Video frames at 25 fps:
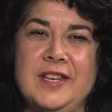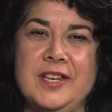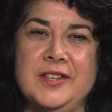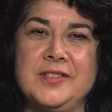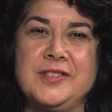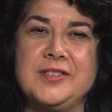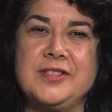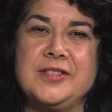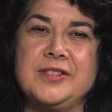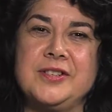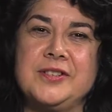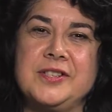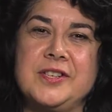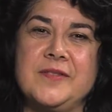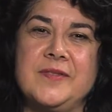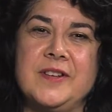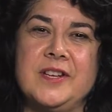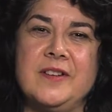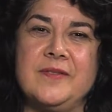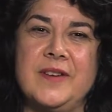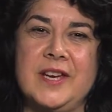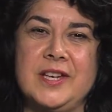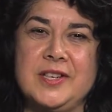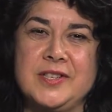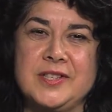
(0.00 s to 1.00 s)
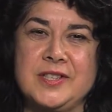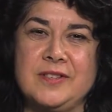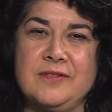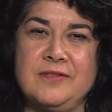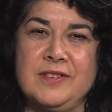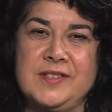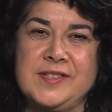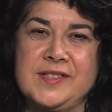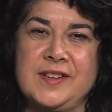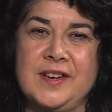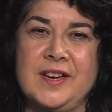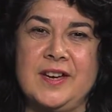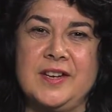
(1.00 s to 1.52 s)
the Institute of Innovation
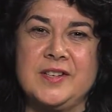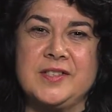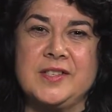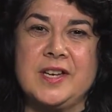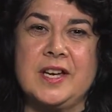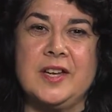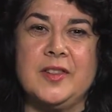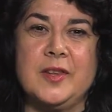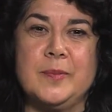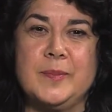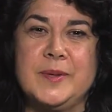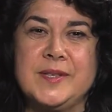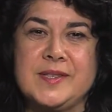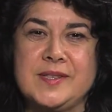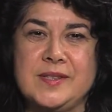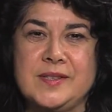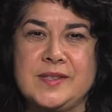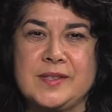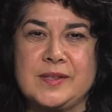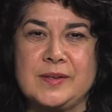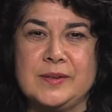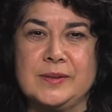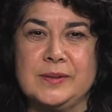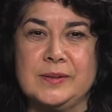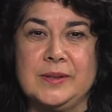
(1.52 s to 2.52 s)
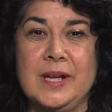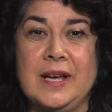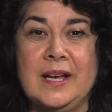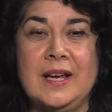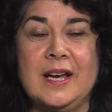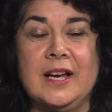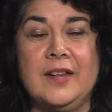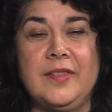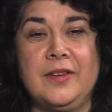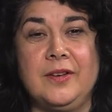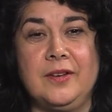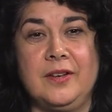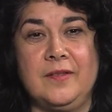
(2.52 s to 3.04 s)
Research at the Business School
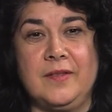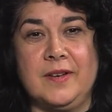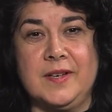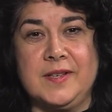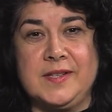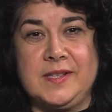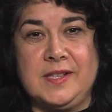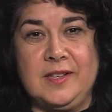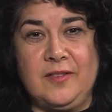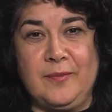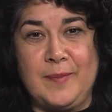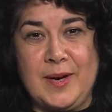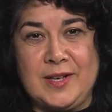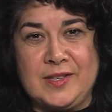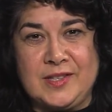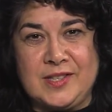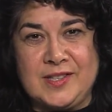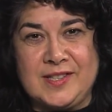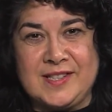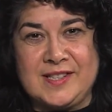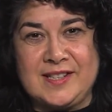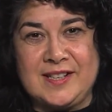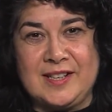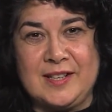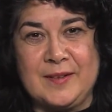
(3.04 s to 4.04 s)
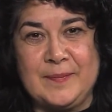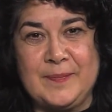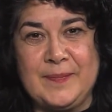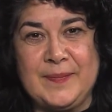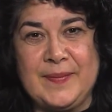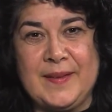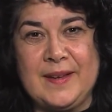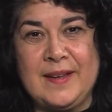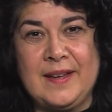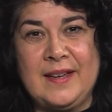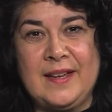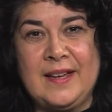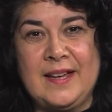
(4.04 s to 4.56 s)
at the University of Manchester.
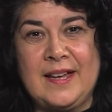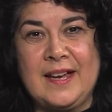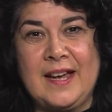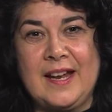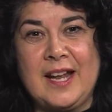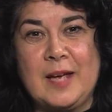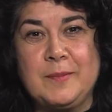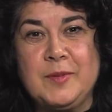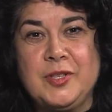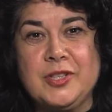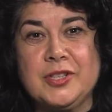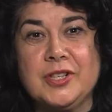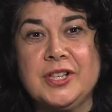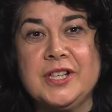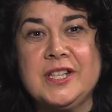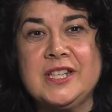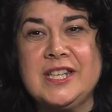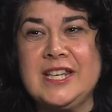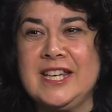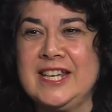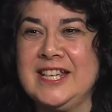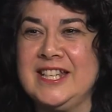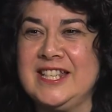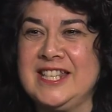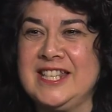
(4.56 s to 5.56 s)
I'm joined here